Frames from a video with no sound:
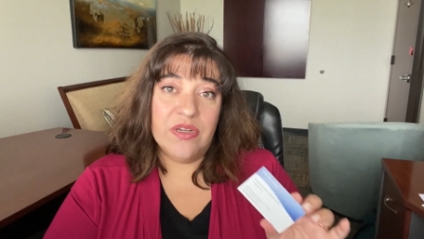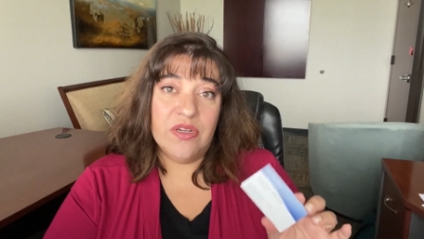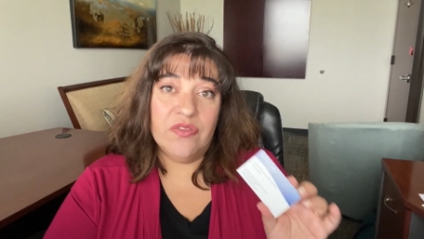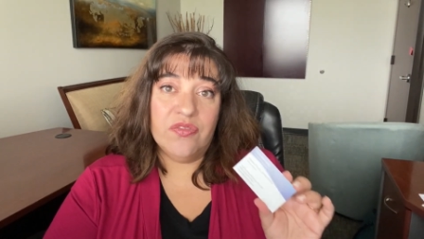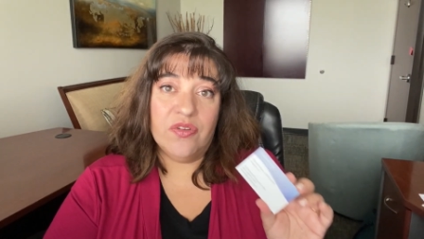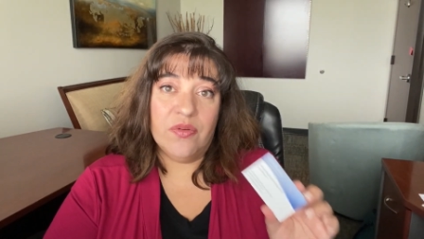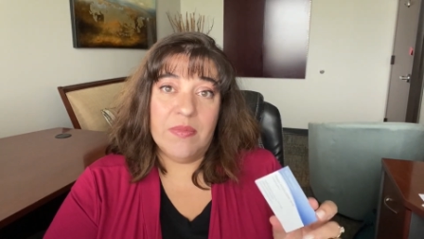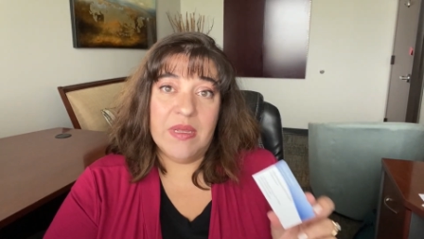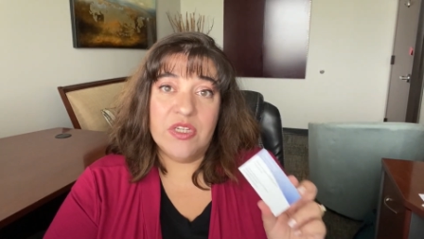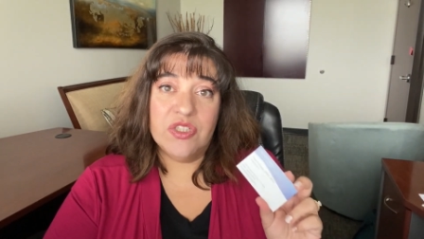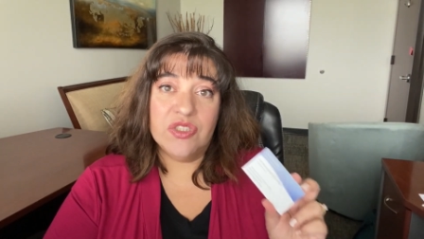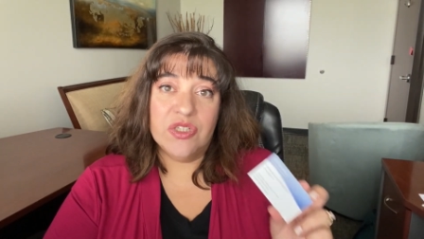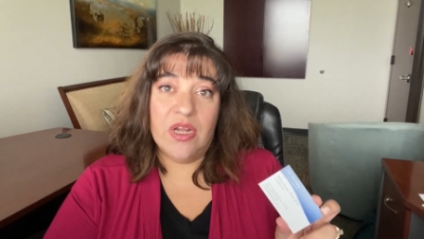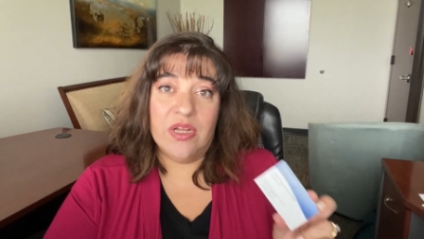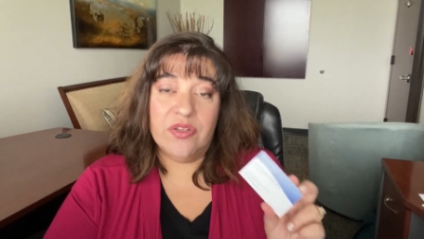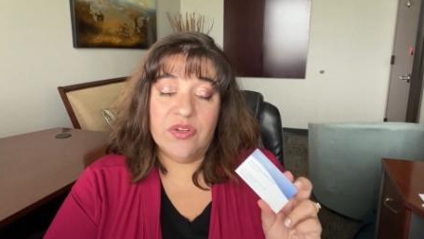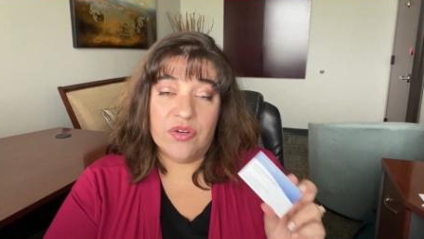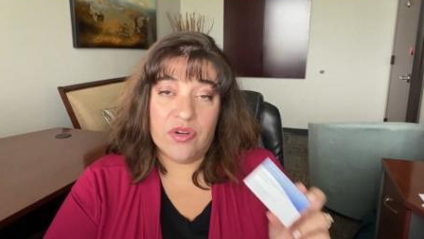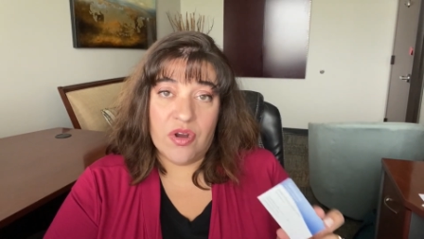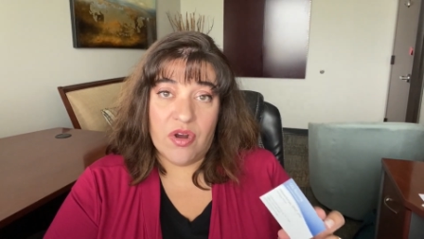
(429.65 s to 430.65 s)
information
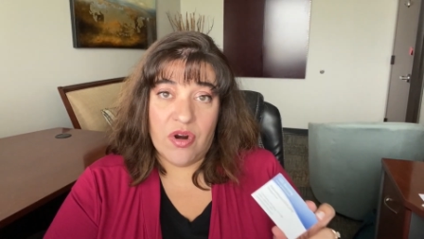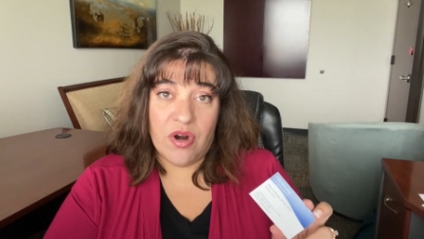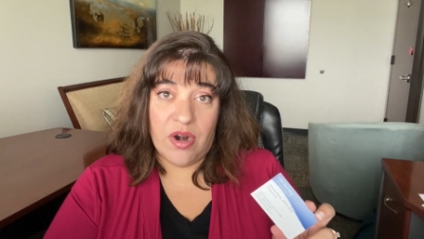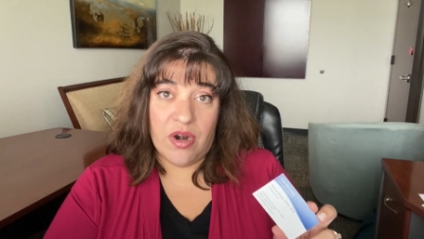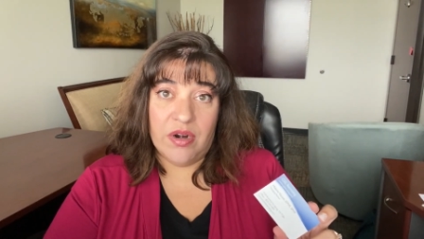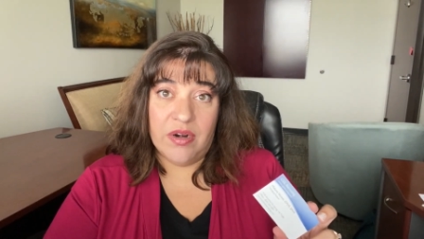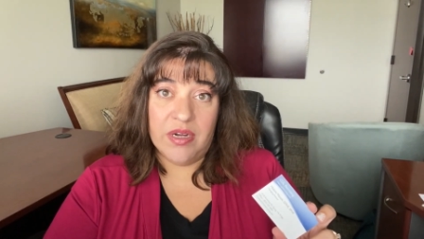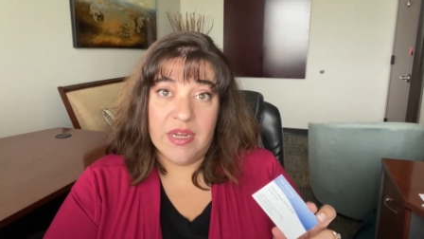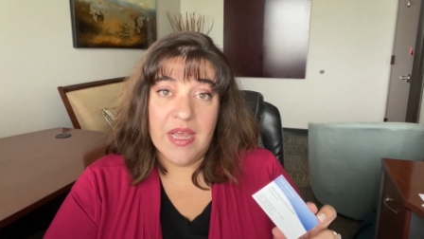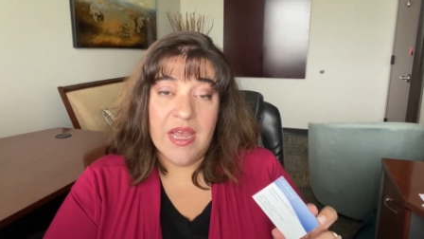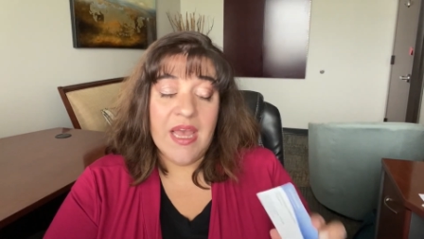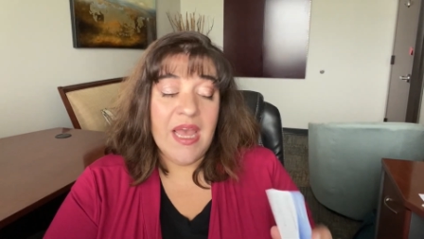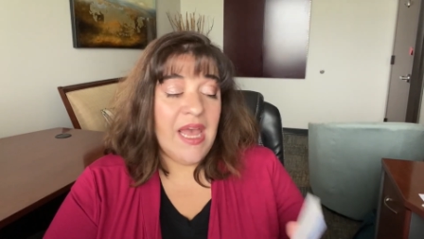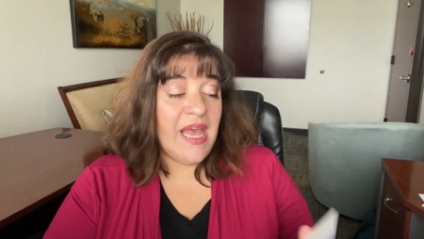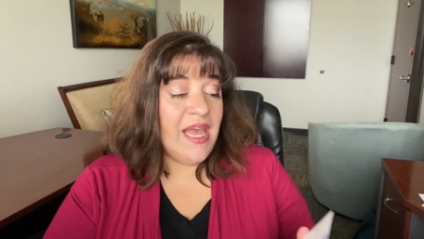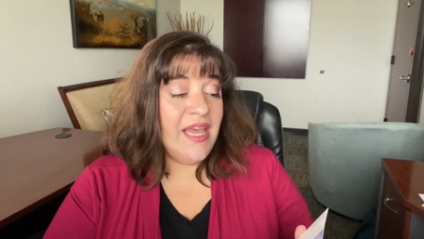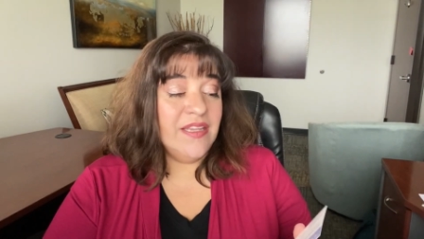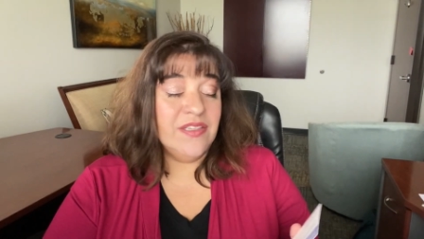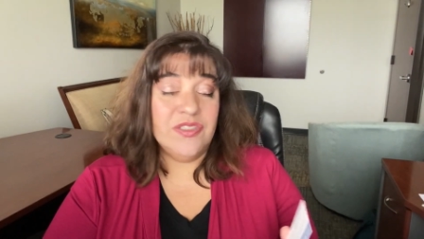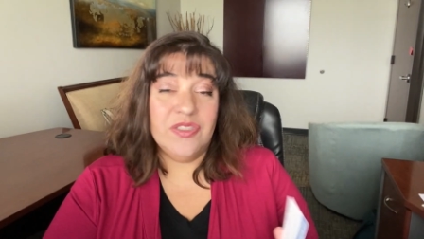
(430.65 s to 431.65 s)
on your card
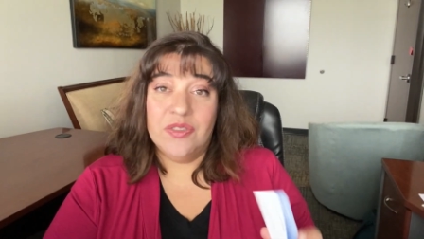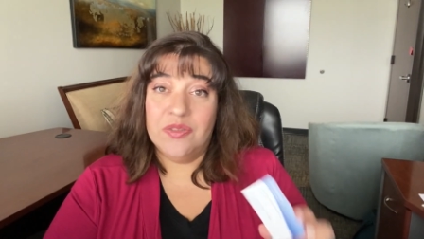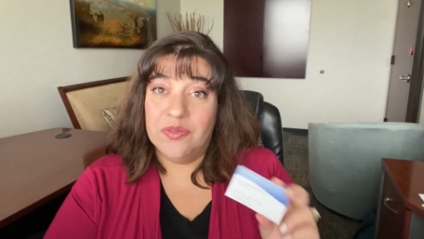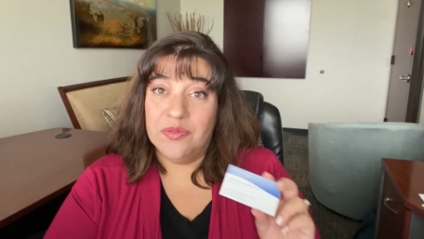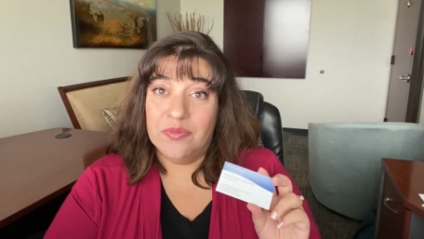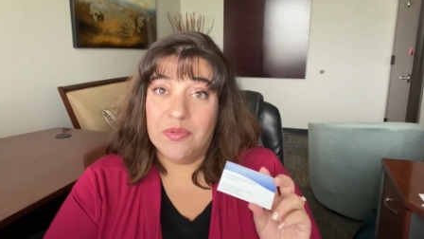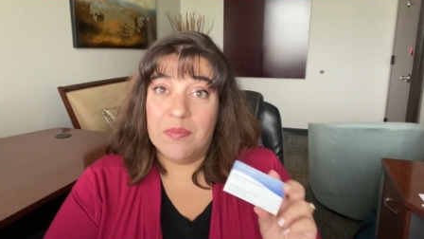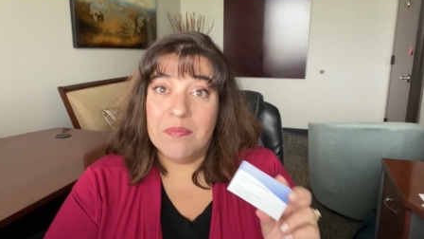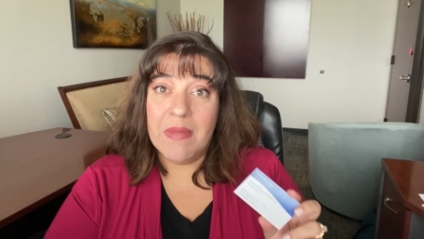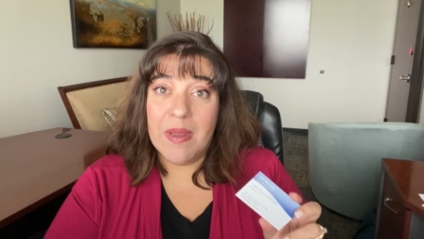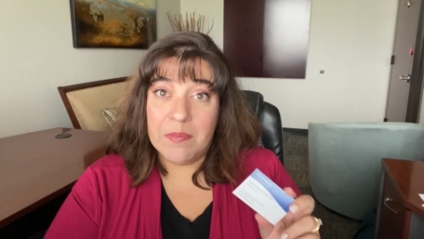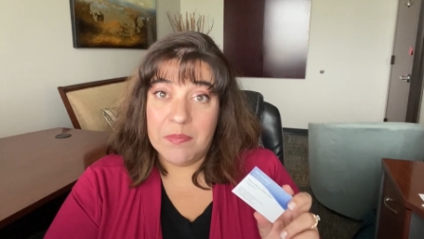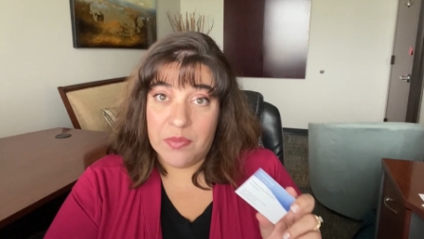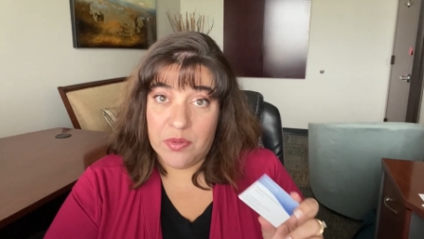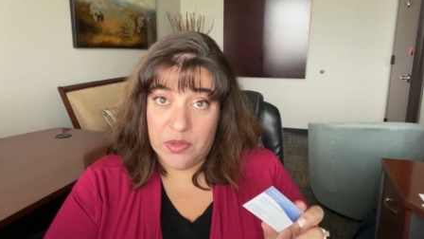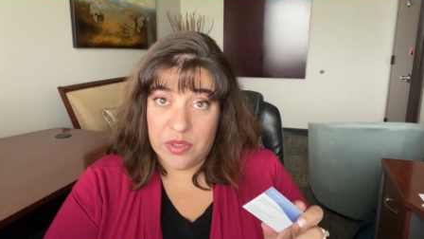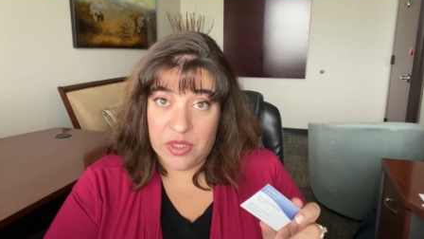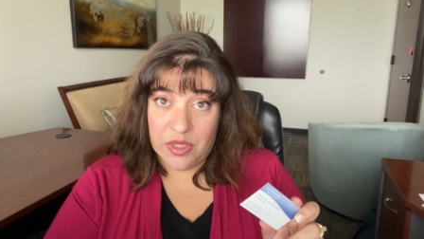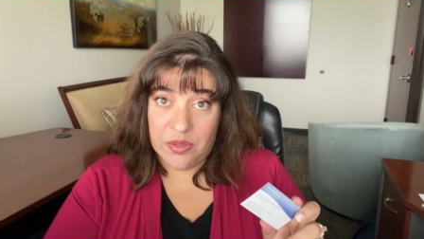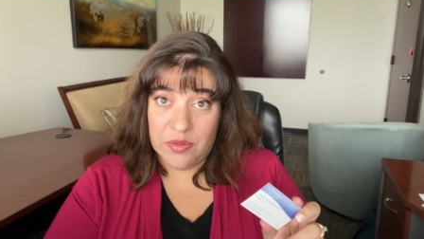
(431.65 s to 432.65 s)
and to
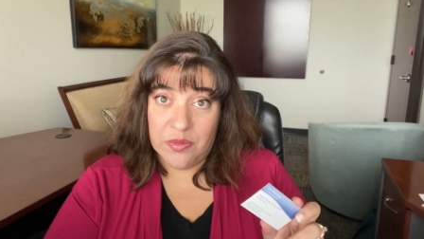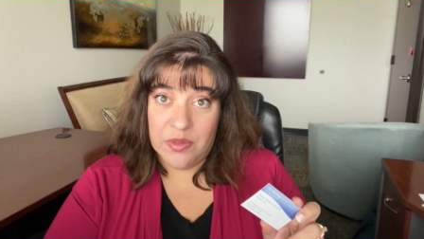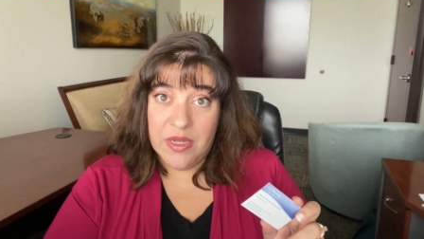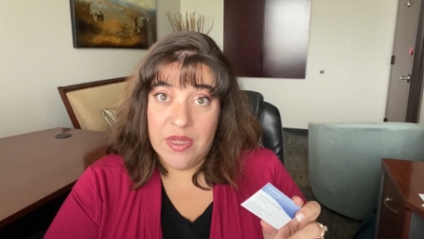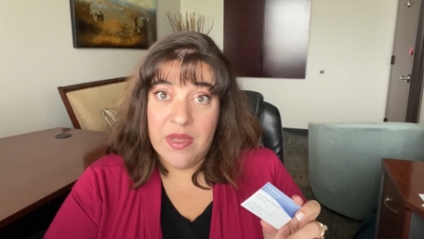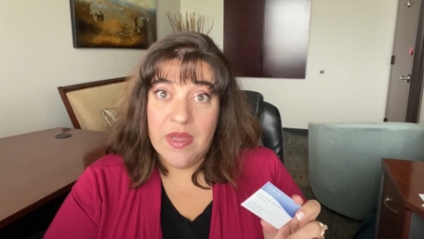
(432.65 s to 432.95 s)
remember you.